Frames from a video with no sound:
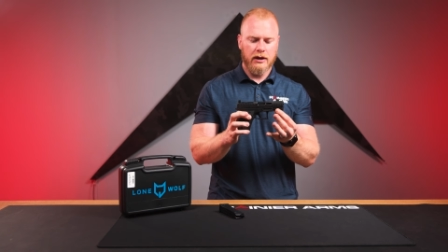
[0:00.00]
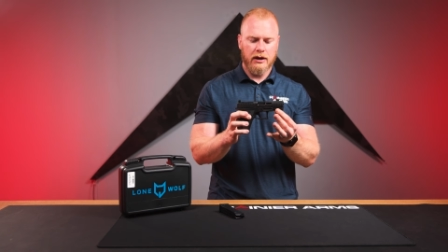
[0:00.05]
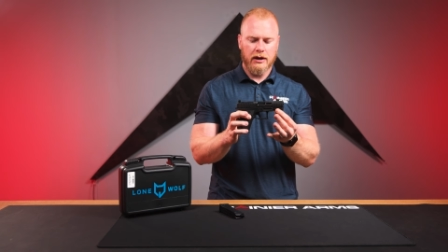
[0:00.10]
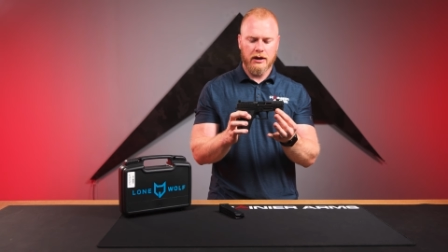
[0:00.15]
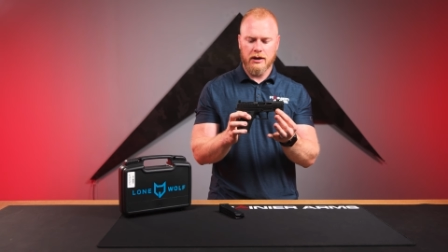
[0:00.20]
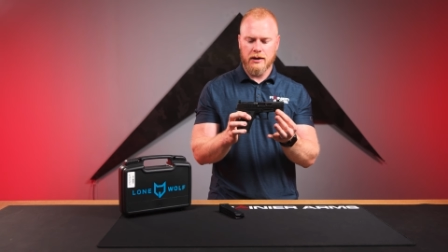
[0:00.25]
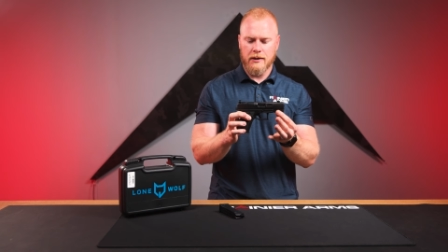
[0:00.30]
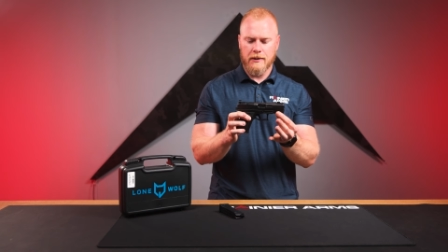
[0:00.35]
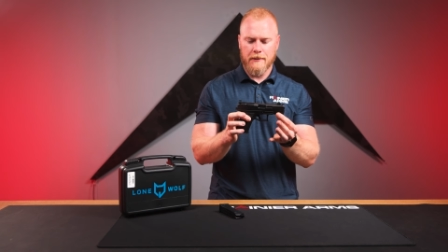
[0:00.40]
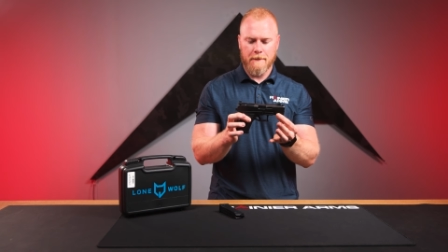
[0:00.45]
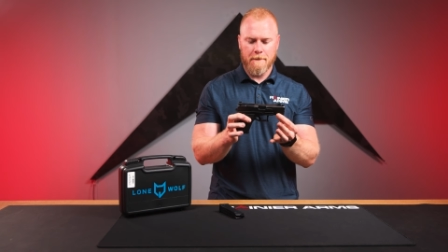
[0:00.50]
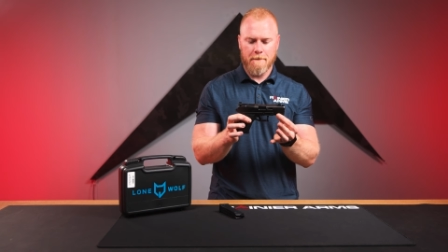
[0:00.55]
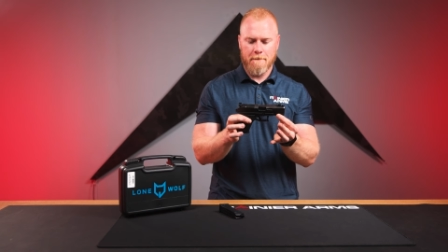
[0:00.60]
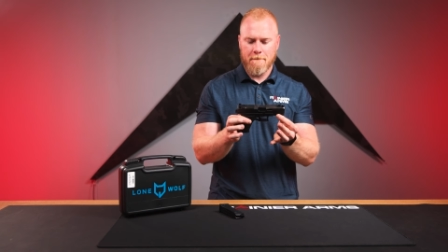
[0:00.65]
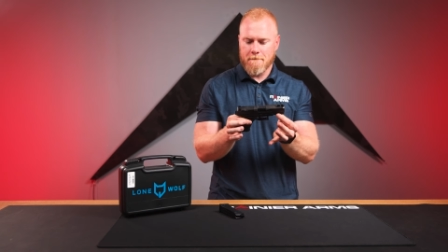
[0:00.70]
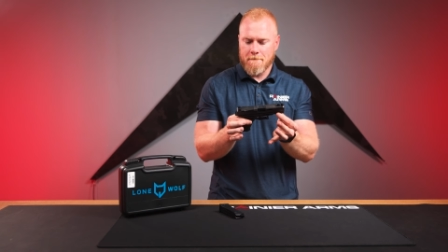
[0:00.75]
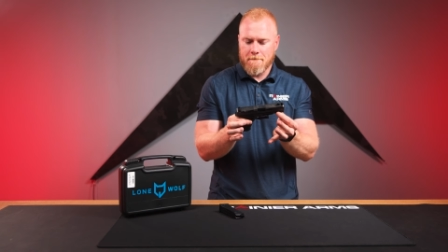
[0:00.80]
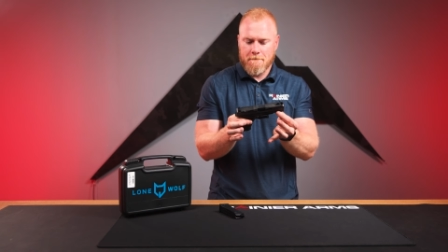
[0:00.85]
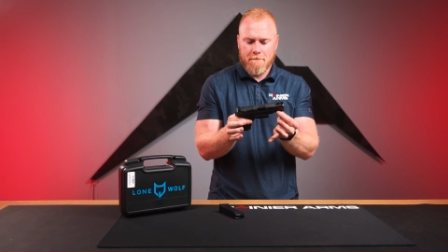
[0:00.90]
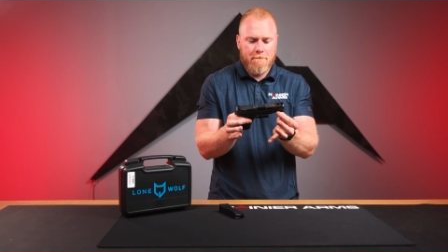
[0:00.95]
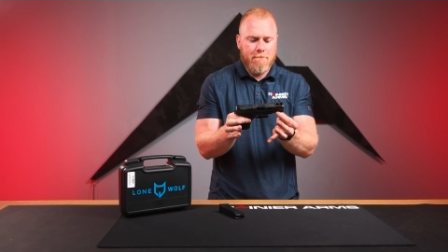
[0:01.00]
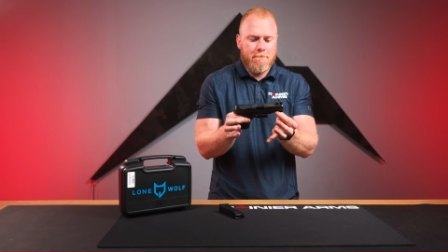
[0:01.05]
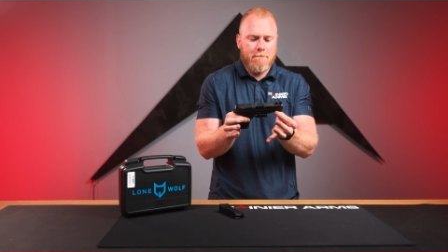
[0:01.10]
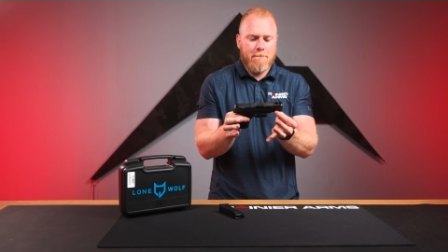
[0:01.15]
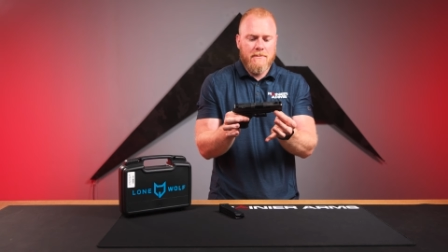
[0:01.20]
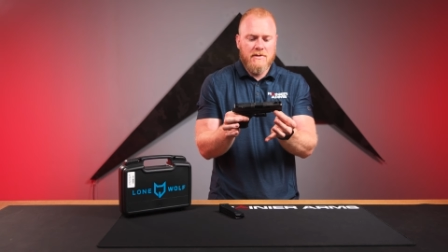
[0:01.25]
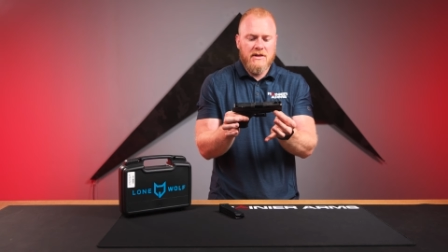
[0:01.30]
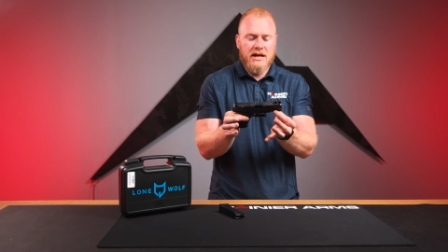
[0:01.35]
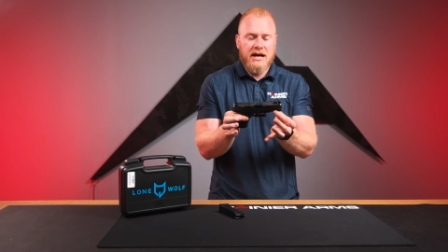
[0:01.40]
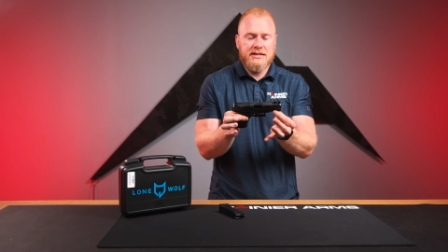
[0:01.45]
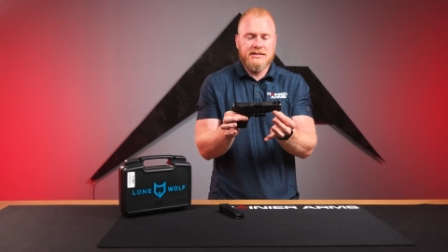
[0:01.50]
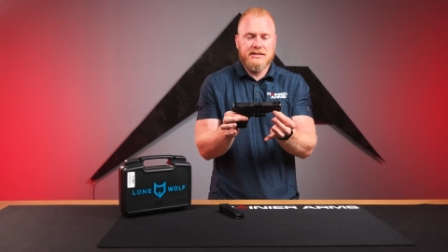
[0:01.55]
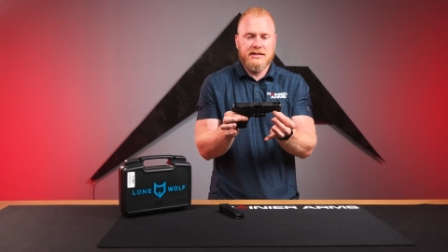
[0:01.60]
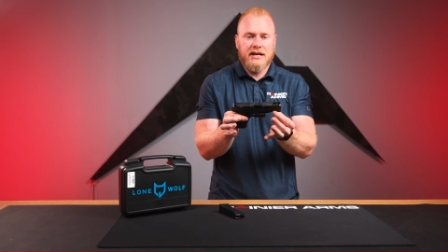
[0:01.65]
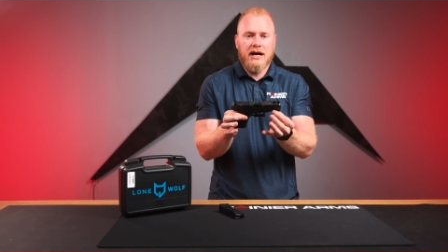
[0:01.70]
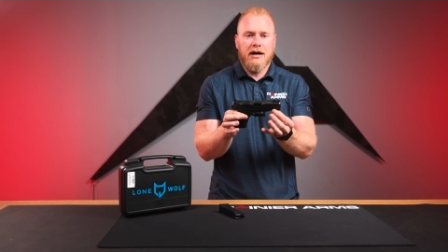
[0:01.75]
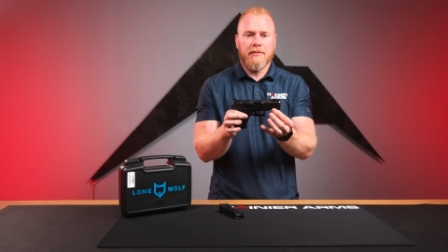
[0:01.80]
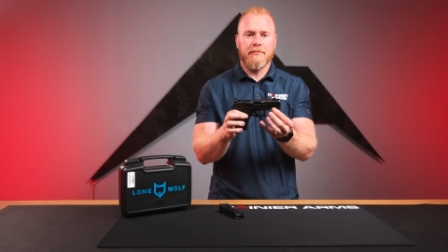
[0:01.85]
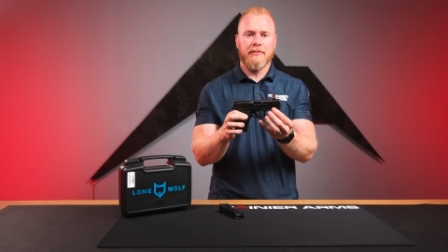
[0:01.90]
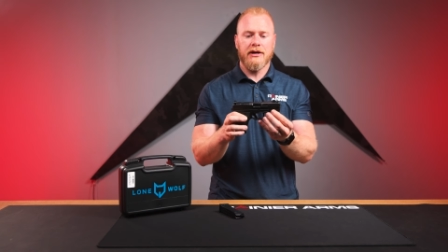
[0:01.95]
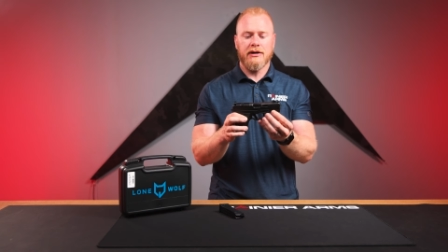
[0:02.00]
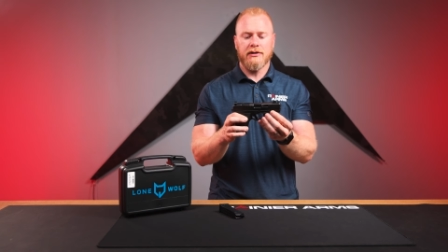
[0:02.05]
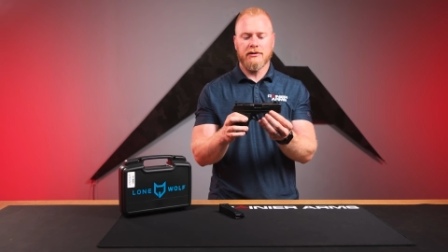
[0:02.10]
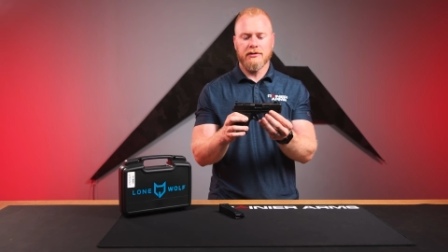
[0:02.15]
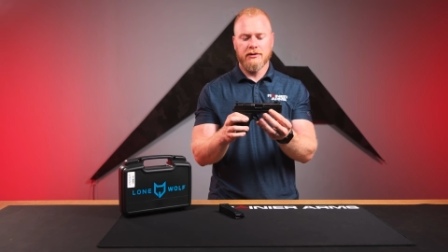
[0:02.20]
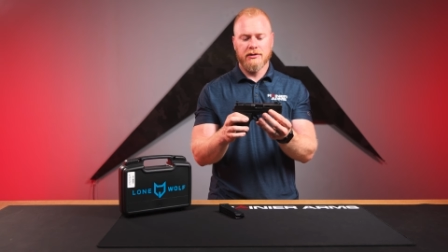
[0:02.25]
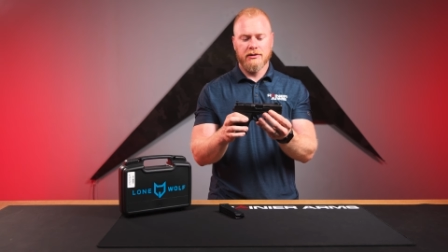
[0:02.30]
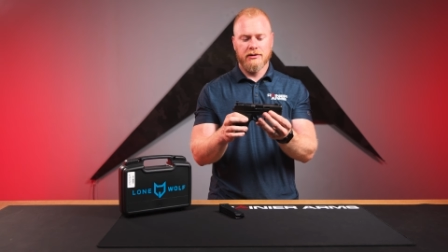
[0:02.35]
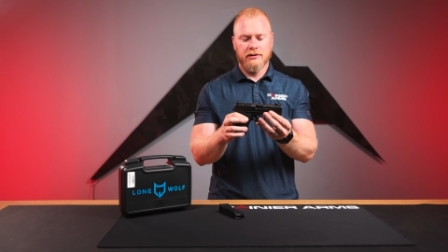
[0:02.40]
And that's that, man.